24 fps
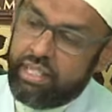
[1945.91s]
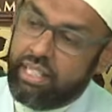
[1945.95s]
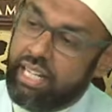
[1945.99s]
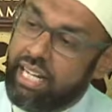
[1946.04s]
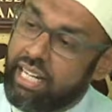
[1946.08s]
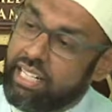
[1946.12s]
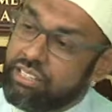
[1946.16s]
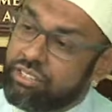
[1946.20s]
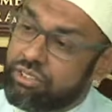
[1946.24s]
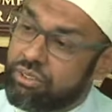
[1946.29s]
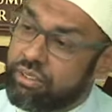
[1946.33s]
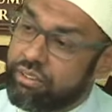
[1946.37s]

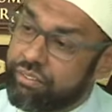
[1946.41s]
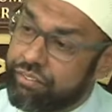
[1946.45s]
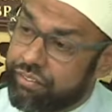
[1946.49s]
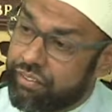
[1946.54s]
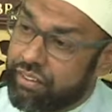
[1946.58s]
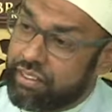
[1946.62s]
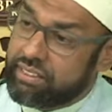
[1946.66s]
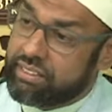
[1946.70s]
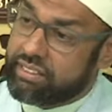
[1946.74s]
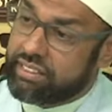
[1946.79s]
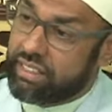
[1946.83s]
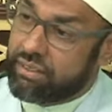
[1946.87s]
And so the
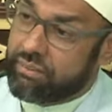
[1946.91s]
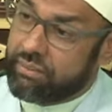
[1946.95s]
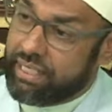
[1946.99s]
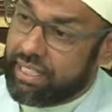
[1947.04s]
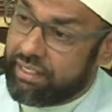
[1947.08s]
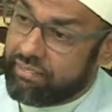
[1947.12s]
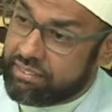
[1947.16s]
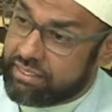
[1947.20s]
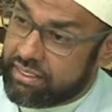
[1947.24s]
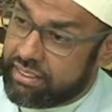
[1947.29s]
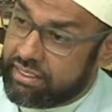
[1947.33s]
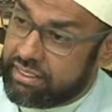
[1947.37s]
first thing we
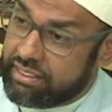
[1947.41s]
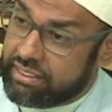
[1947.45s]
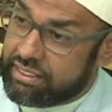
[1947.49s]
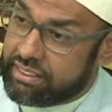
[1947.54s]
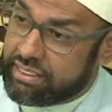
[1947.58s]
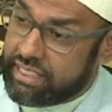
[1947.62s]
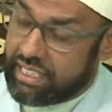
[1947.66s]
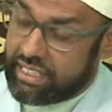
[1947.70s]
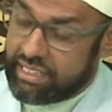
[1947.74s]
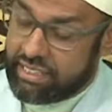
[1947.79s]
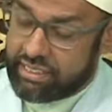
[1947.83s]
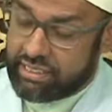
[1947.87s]
have to
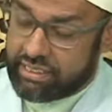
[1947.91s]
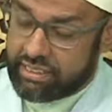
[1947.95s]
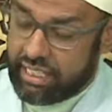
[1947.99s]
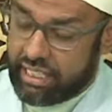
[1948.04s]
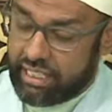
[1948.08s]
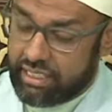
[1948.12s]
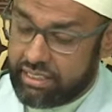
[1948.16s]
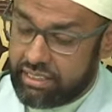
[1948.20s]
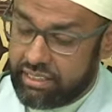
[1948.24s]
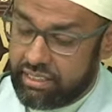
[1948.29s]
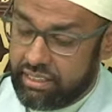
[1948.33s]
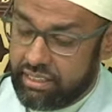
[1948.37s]
understand is
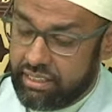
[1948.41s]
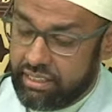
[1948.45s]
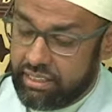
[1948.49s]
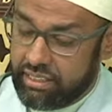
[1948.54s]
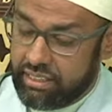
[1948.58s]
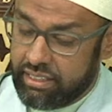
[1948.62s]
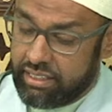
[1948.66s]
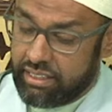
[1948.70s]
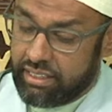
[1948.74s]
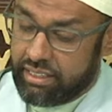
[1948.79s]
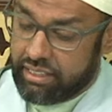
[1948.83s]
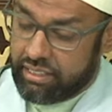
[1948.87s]
that
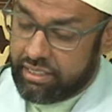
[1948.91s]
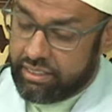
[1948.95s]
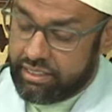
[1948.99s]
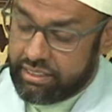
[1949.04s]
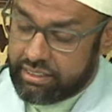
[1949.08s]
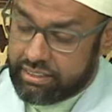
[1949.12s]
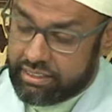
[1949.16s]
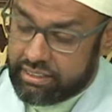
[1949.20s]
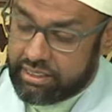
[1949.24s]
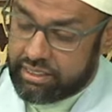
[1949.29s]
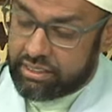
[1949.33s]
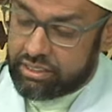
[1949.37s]

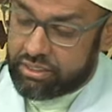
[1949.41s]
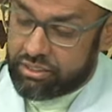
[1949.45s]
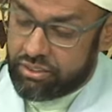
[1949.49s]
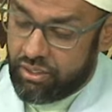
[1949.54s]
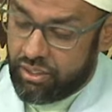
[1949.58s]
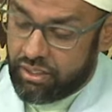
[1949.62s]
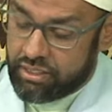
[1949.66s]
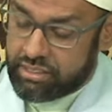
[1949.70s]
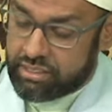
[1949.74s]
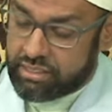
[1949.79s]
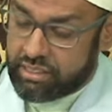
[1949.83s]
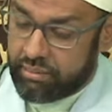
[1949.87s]
this is
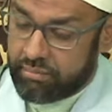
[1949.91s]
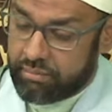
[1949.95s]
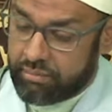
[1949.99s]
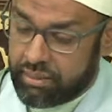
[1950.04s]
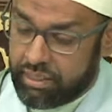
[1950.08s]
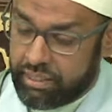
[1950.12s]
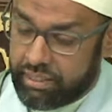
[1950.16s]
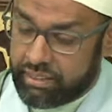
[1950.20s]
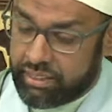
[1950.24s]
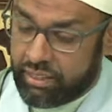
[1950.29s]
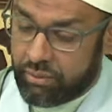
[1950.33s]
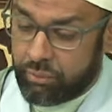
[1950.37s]
not
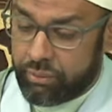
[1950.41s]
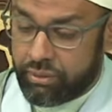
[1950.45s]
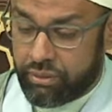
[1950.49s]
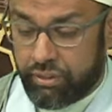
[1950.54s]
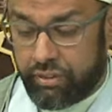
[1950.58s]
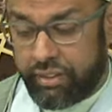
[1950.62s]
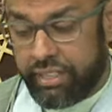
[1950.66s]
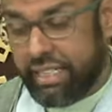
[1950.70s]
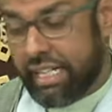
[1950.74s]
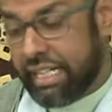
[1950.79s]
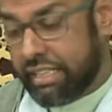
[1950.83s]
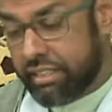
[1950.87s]
something that we're
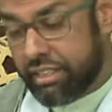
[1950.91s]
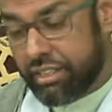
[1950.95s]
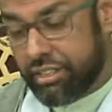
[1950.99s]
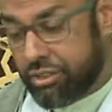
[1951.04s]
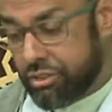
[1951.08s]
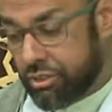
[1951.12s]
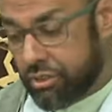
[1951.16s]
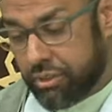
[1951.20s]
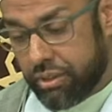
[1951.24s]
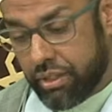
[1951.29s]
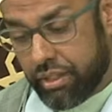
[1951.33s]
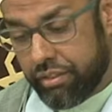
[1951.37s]
already at the
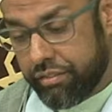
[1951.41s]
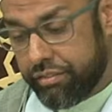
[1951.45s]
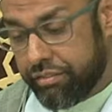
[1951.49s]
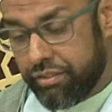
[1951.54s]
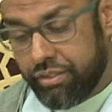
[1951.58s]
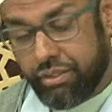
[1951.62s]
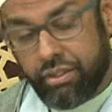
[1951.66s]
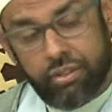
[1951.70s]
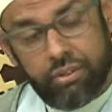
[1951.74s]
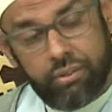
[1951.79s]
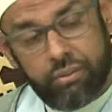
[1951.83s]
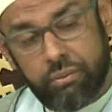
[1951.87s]
door of.
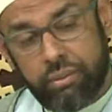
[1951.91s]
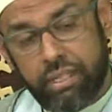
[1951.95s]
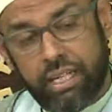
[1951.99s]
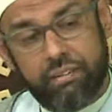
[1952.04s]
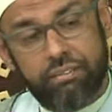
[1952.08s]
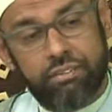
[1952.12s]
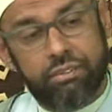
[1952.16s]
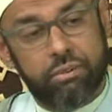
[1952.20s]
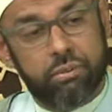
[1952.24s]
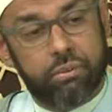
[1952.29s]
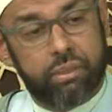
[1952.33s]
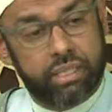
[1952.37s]
No, we
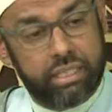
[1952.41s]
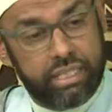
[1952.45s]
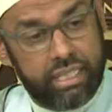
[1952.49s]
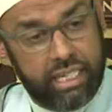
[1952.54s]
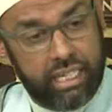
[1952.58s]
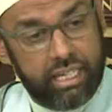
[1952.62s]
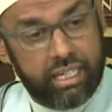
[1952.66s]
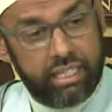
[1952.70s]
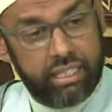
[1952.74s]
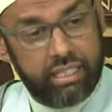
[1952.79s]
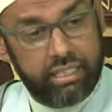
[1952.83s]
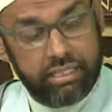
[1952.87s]
have to work
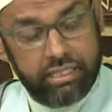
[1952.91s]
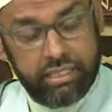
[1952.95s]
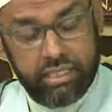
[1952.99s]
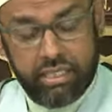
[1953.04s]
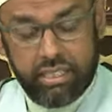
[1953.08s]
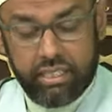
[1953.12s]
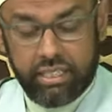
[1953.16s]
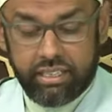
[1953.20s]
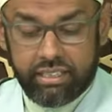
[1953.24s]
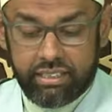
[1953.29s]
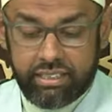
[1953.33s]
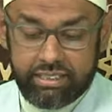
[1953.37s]
at it.
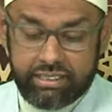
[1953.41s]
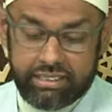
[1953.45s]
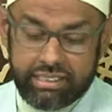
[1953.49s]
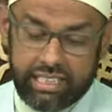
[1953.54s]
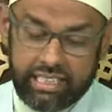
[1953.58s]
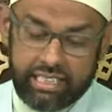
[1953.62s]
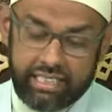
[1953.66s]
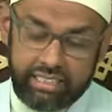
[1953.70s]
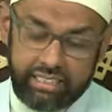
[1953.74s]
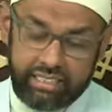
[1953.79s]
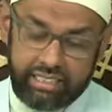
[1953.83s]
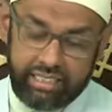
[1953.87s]
The
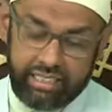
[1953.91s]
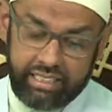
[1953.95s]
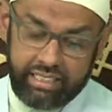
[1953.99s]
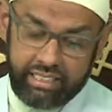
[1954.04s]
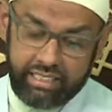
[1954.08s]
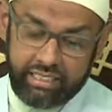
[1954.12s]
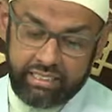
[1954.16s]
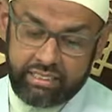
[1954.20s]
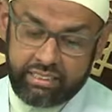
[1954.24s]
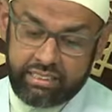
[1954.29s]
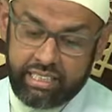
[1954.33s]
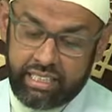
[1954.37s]
second thing
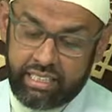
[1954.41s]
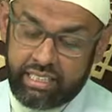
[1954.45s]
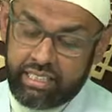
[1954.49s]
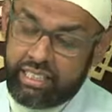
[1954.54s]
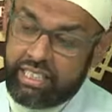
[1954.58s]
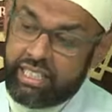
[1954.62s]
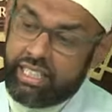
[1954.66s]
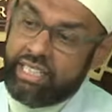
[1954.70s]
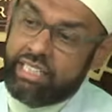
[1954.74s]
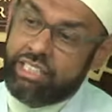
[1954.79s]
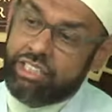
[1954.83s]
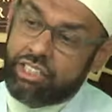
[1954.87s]
is that in
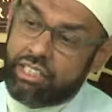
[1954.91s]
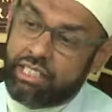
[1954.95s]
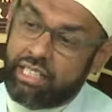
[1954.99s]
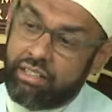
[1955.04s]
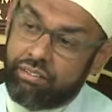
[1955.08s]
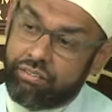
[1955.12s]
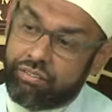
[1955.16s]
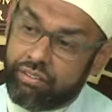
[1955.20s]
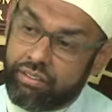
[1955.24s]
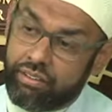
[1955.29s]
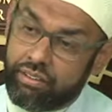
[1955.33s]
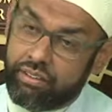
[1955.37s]
each
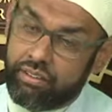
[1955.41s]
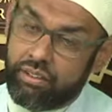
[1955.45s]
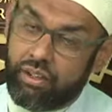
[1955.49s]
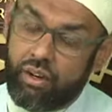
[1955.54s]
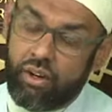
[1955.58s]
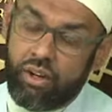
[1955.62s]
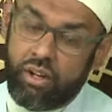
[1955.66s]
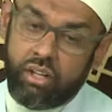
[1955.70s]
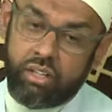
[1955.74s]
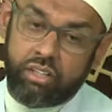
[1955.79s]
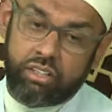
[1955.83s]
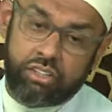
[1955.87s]
level,
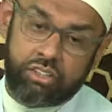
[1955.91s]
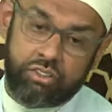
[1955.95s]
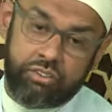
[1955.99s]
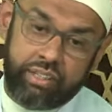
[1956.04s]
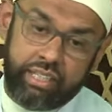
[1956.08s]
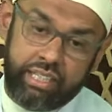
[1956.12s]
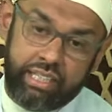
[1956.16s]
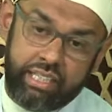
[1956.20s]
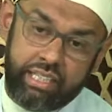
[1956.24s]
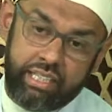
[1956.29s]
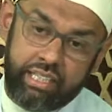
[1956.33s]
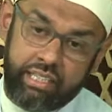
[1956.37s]
all
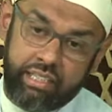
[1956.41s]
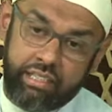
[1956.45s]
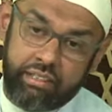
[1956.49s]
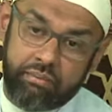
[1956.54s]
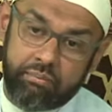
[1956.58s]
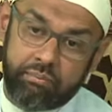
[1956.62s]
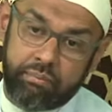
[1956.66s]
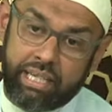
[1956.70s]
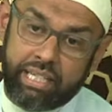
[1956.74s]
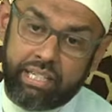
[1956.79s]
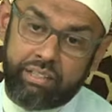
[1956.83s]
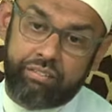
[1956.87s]
three
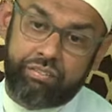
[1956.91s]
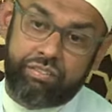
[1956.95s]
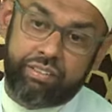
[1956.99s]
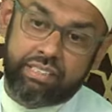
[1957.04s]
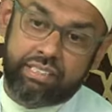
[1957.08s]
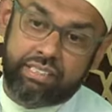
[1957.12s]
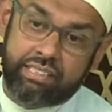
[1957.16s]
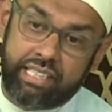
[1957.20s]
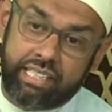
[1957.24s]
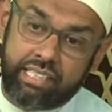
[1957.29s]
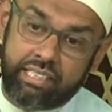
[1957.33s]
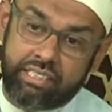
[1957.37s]

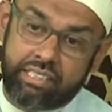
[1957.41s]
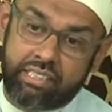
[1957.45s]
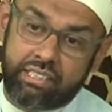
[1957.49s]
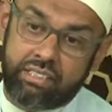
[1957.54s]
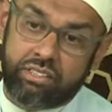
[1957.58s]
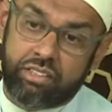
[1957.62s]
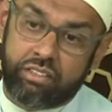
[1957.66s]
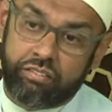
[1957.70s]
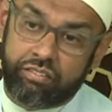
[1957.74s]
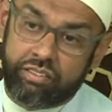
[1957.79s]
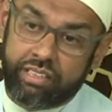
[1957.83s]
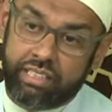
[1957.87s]

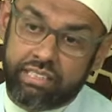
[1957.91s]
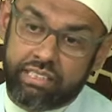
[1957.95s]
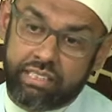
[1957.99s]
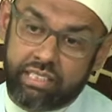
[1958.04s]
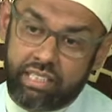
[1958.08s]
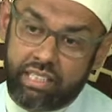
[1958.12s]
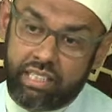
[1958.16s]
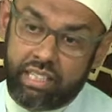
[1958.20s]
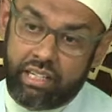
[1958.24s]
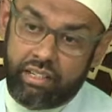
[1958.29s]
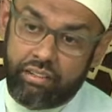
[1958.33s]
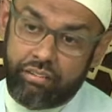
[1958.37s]
manifestations of this
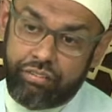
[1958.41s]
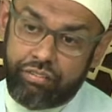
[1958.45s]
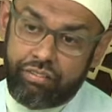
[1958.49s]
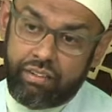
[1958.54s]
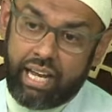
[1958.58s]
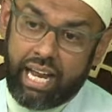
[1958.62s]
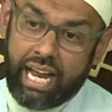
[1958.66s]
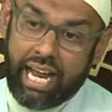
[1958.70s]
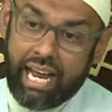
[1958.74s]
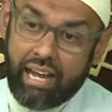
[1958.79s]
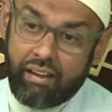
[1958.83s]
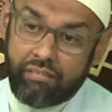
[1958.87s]
love
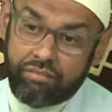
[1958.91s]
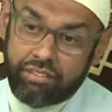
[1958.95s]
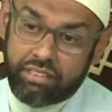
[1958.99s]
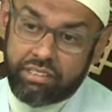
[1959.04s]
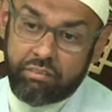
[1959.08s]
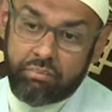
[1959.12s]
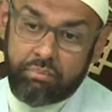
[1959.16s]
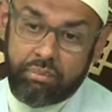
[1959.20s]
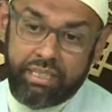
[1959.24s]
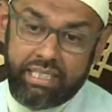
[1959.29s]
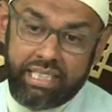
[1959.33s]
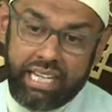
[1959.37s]
have
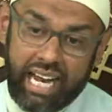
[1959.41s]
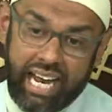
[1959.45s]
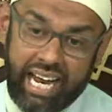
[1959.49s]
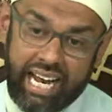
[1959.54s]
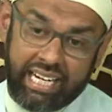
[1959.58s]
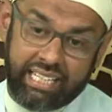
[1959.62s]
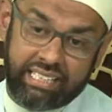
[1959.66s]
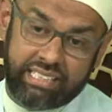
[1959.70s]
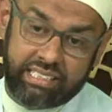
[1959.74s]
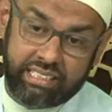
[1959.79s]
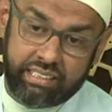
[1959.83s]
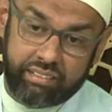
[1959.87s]
to be
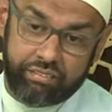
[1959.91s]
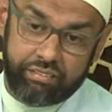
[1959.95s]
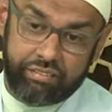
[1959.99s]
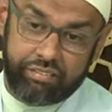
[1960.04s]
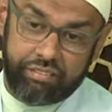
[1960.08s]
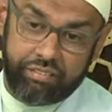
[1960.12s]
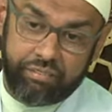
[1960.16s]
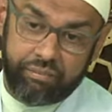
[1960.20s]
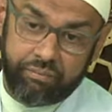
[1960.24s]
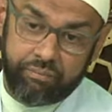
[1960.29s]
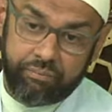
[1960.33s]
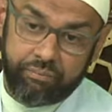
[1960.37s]
active,